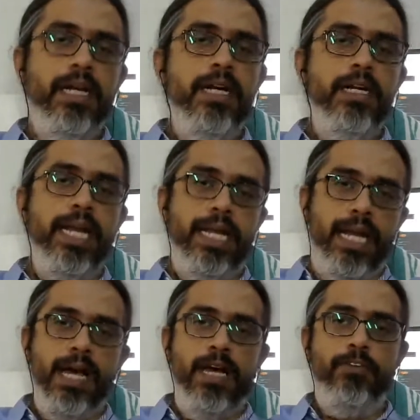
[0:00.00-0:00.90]
data.
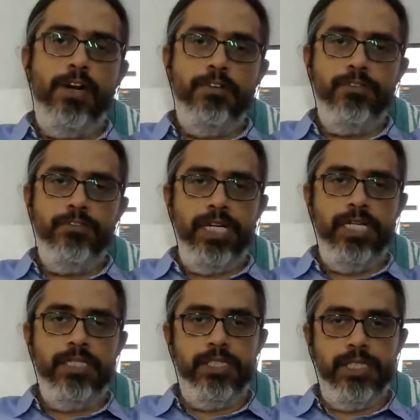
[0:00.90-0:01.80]
150
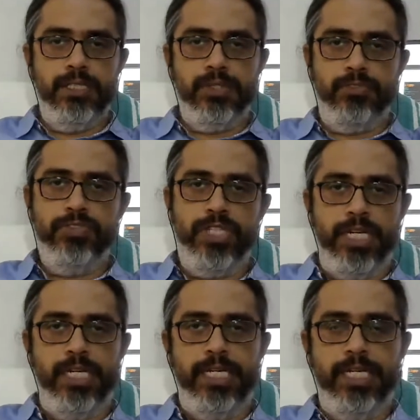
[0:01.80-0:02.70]
instances of
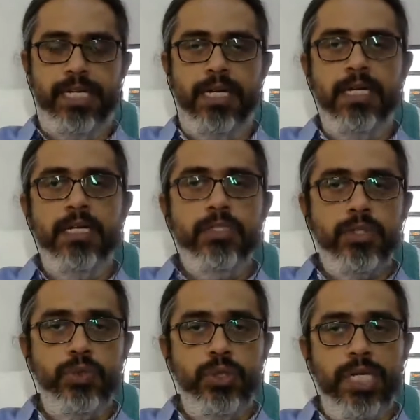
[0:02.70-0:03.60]
training data. So
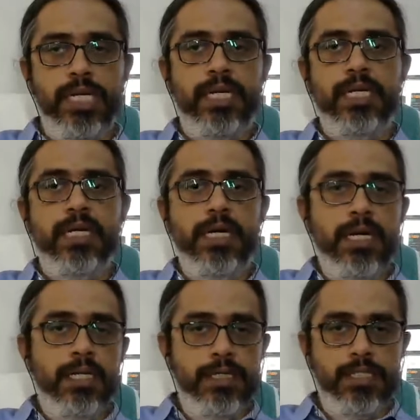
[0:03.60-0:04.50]
using
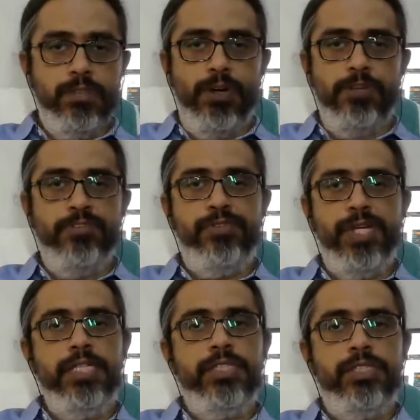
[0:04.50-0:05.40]
these
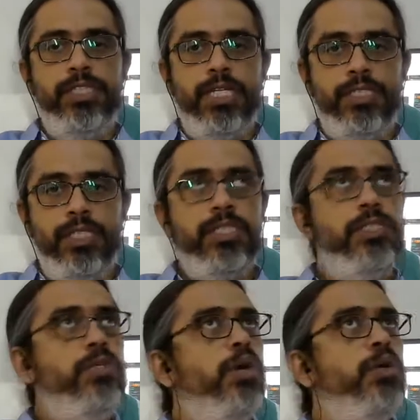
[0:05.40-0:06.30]
150 instances,
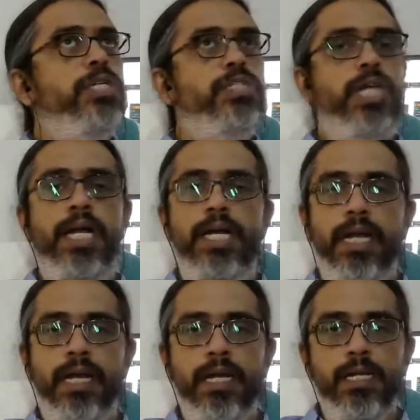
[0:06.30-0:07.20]
you have to
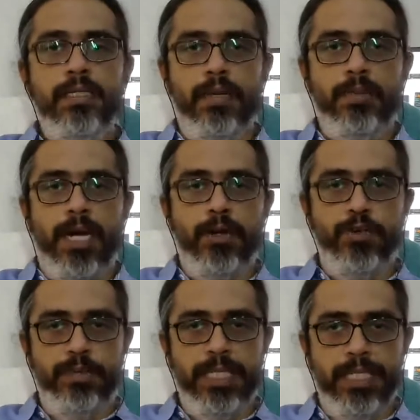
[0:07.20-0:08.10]
design some kind of
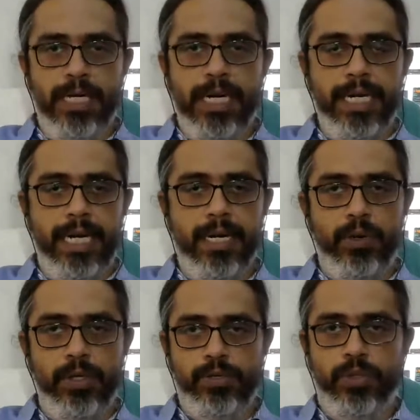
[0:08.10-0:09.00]
a machine learning
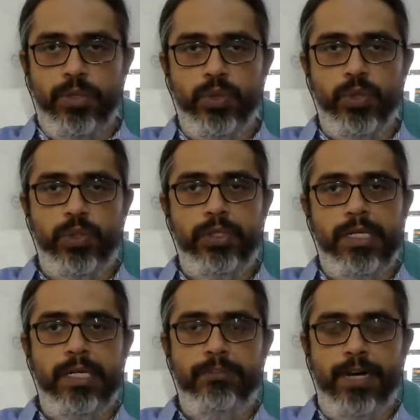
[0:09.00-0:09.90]
algorithm. So you
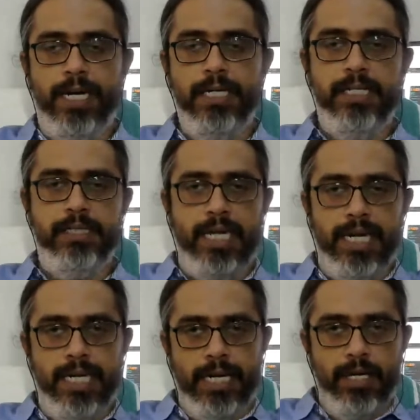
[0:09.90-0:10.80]
should design
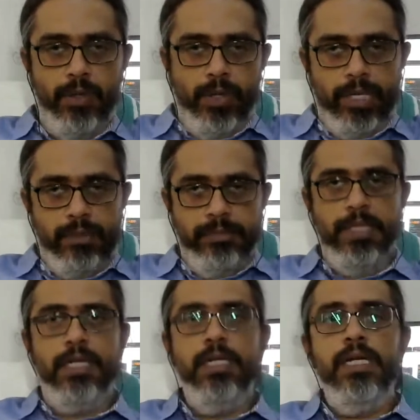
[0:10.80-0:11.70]
an algorithm
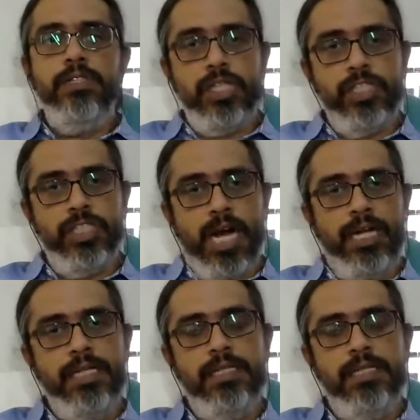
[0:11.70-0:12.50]
such that